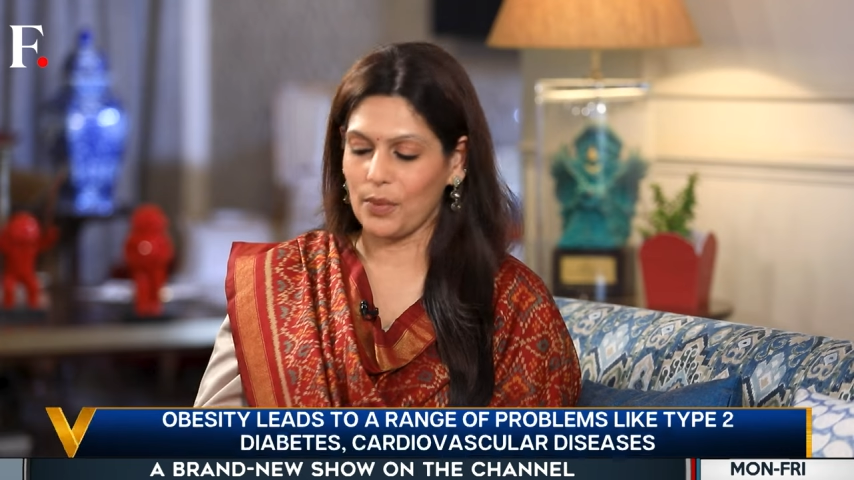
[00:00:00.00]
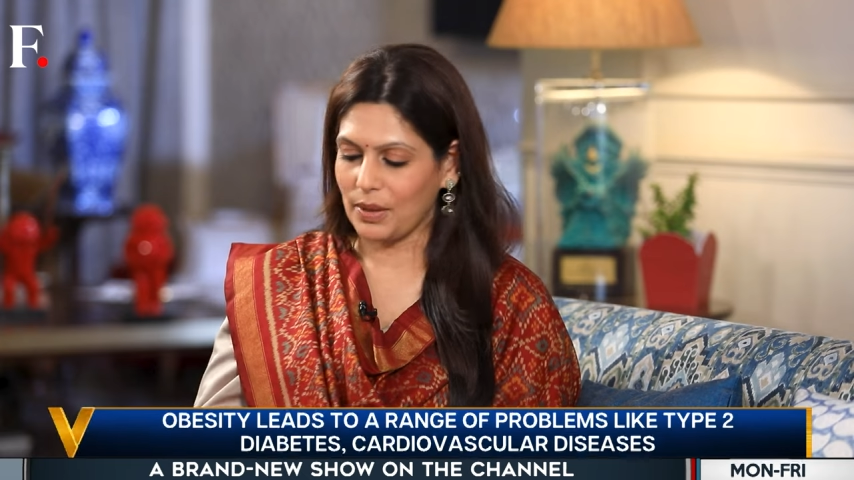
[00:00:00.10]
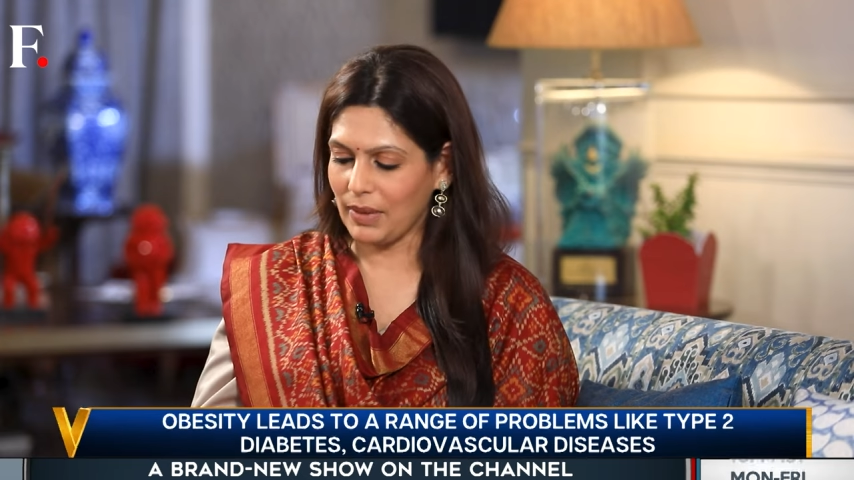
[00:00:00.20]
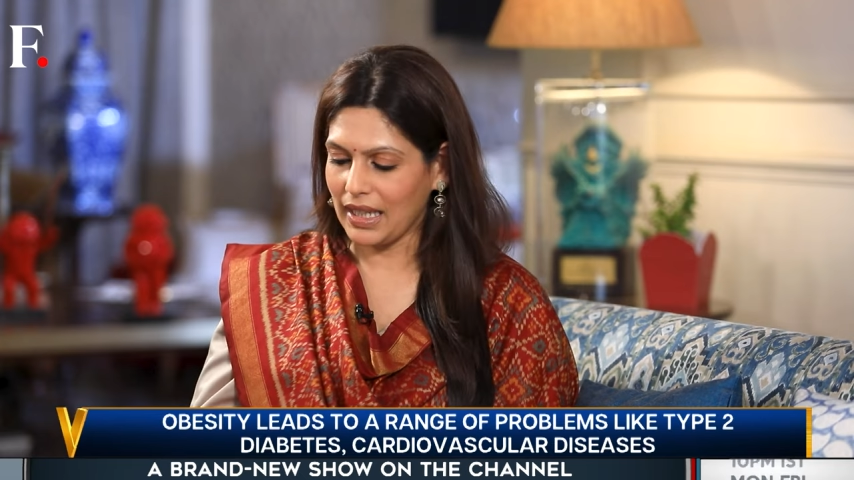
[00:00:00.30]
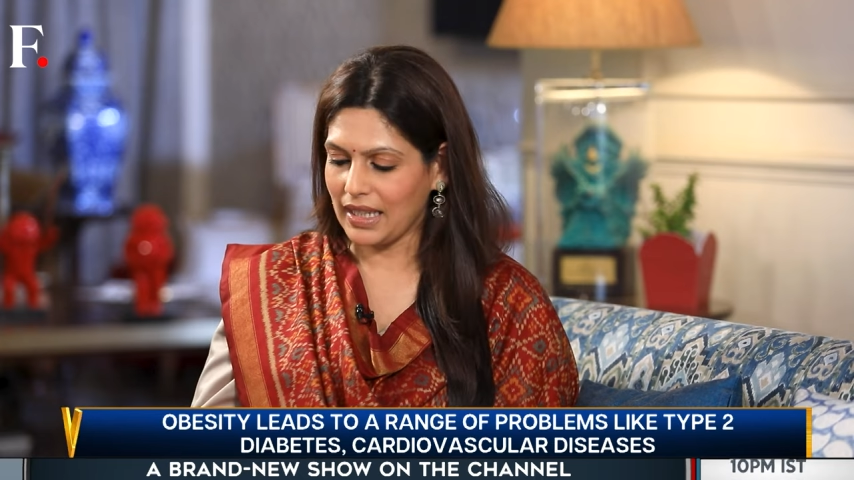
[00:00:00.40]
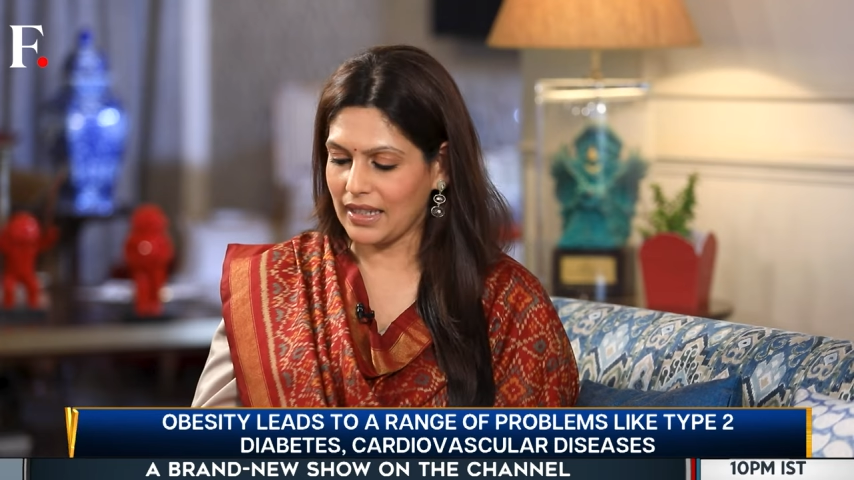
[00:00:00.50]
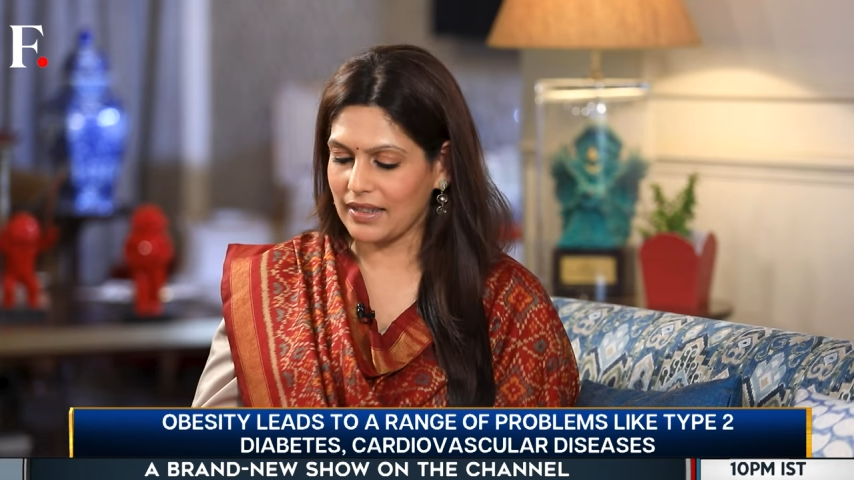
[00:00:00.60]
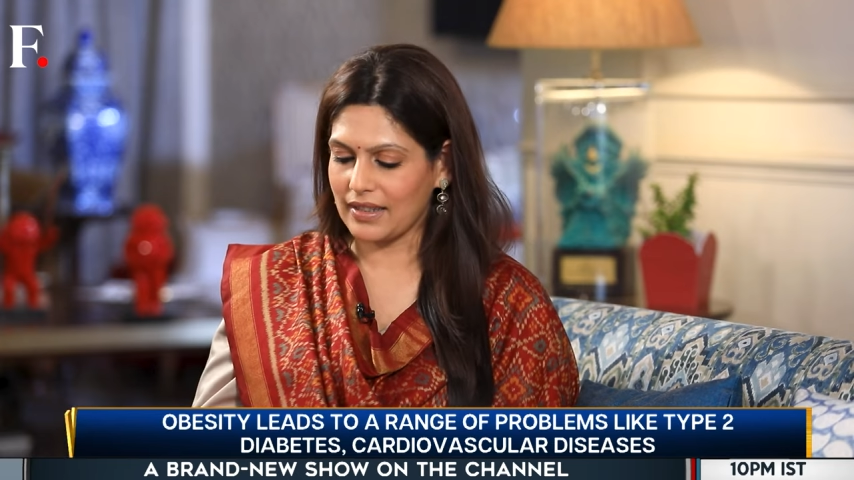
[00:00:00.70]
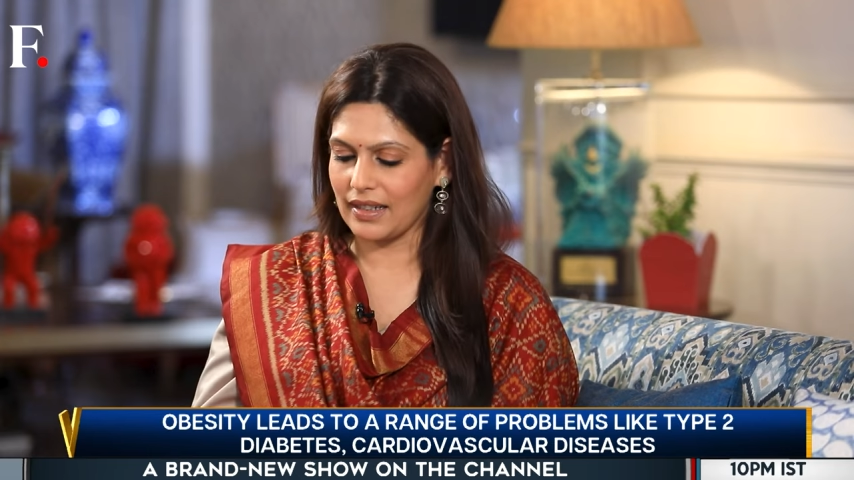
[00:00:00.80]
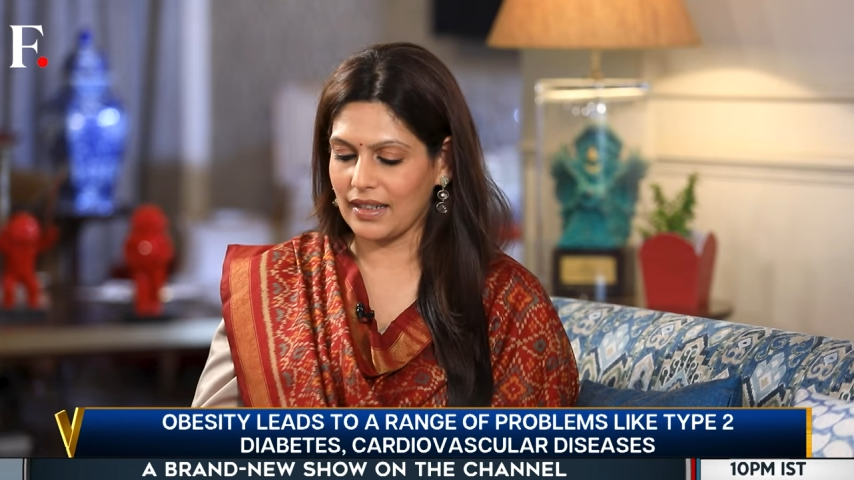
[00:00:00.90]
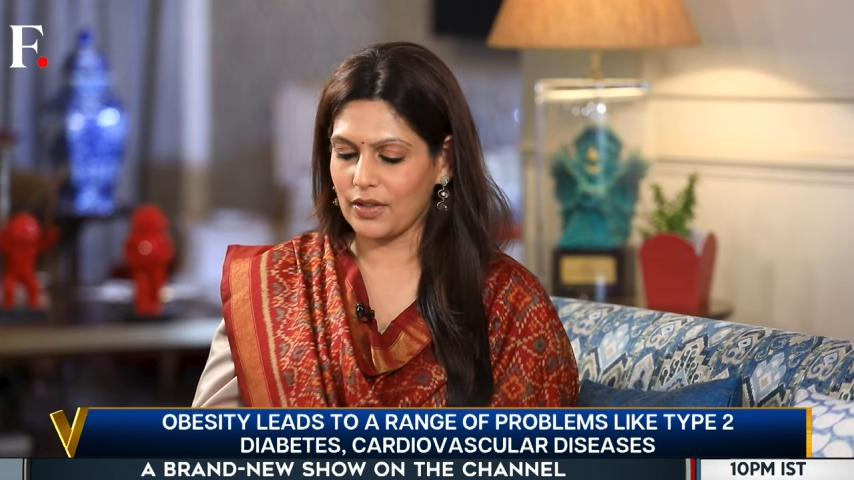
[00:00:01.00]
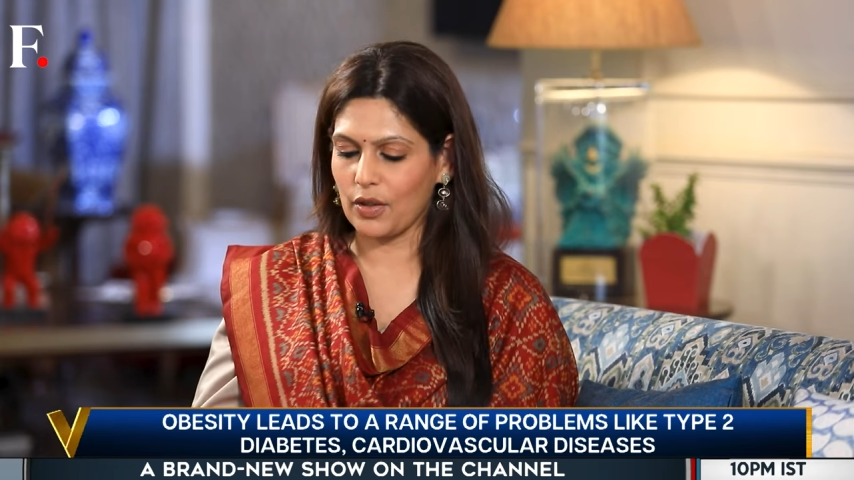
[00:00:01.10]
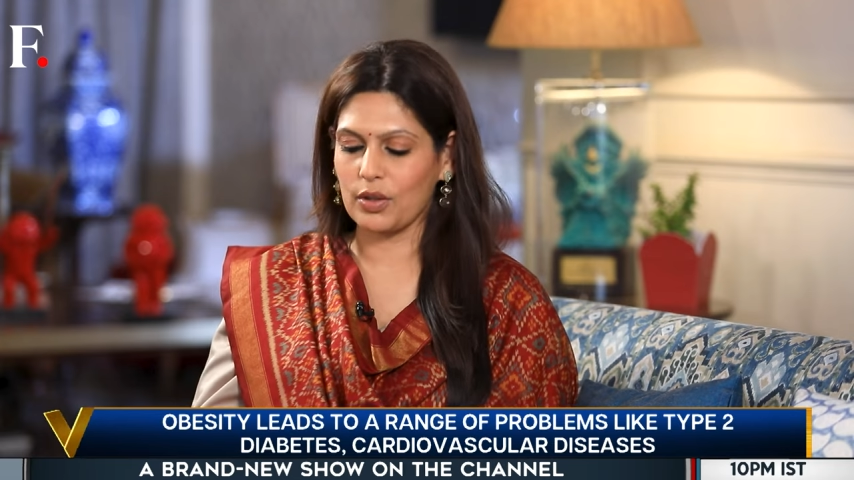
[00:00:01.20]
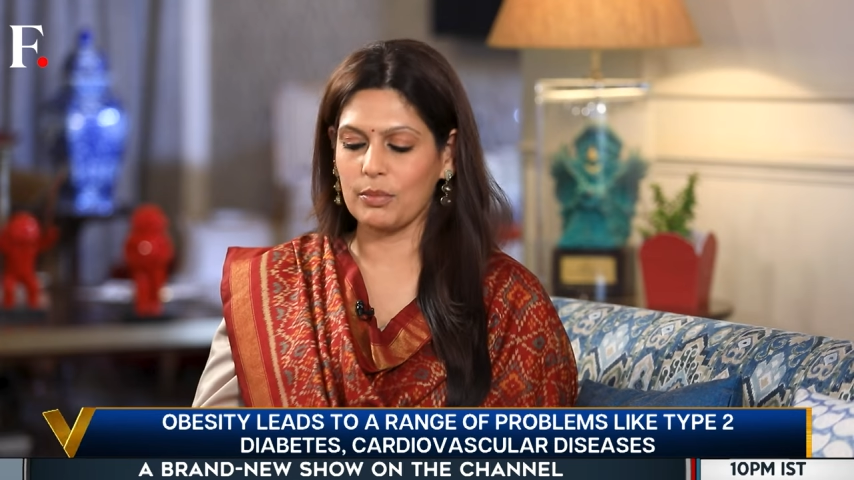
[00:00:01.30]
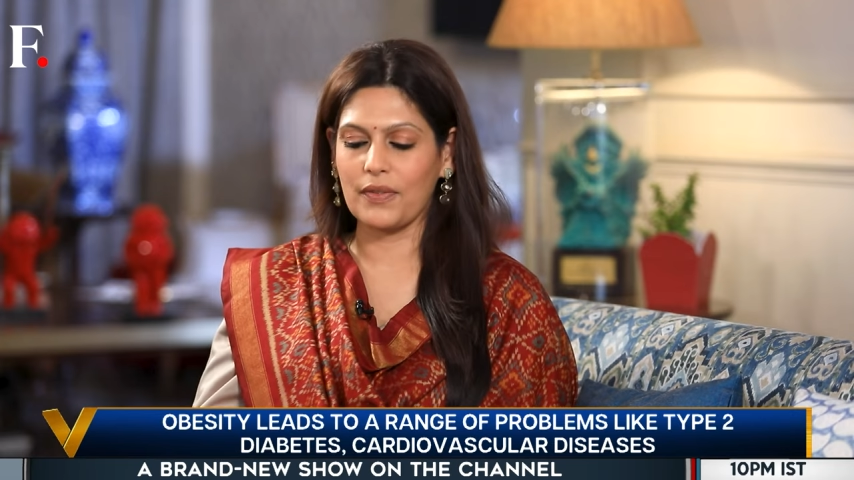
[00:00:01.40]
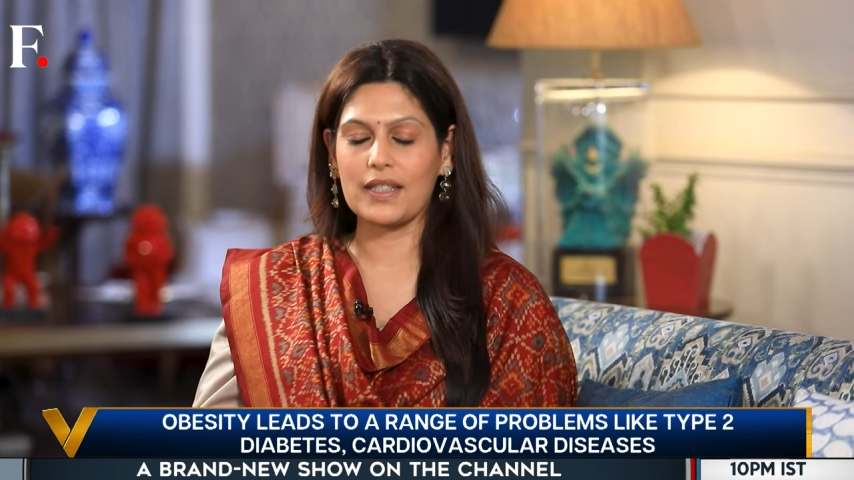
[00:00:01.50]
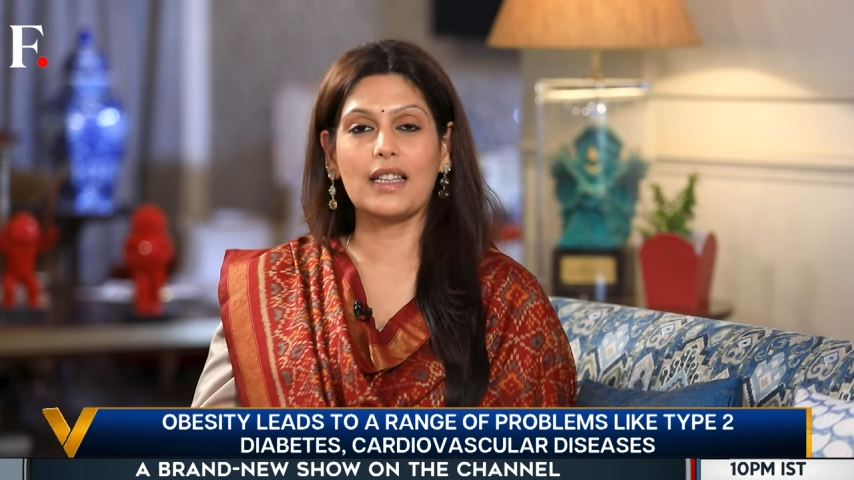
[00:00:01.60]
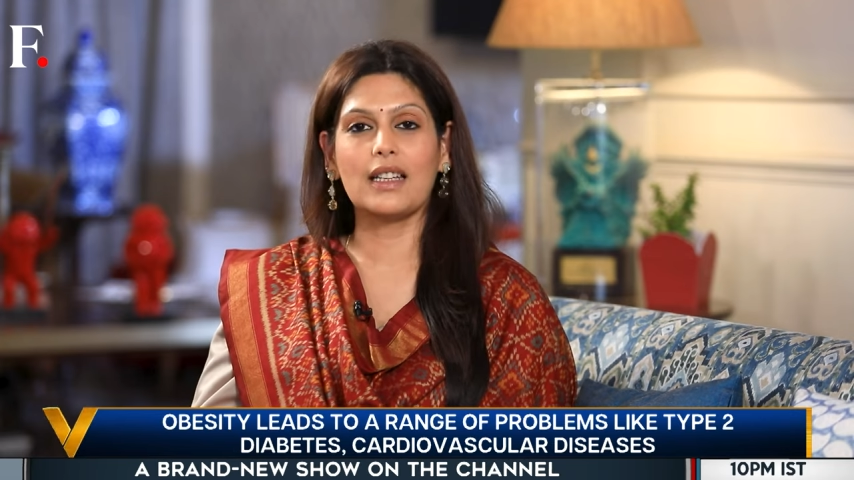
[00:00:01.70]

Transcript: With me is Dr. Muffazal